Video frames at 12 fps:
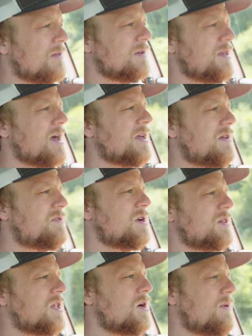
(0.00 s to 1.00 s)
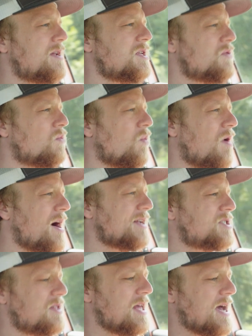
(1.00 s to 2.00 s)
yeah, even on low end, you
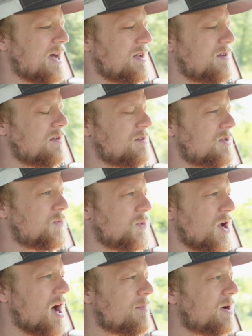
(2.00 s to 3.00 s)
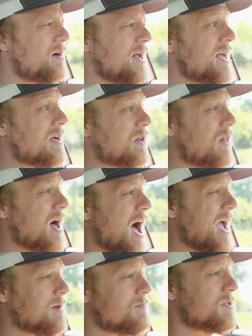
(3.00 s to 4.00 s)
watch that speedometer, it
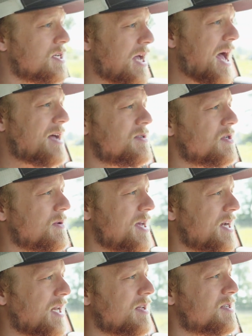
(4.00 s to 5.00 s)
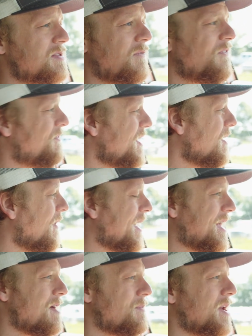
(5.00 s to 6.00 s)
climbs as you hit it. It doesn't feel
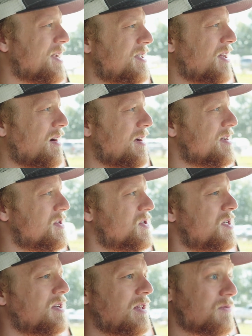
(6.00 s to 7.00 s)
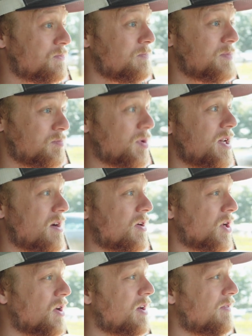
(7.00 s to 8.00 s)
like it, but it does. It's pretty darn
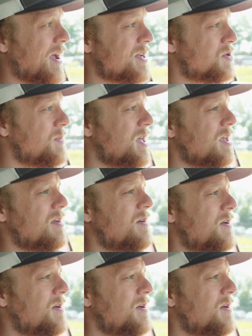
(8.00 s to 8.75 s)
good if you ask me.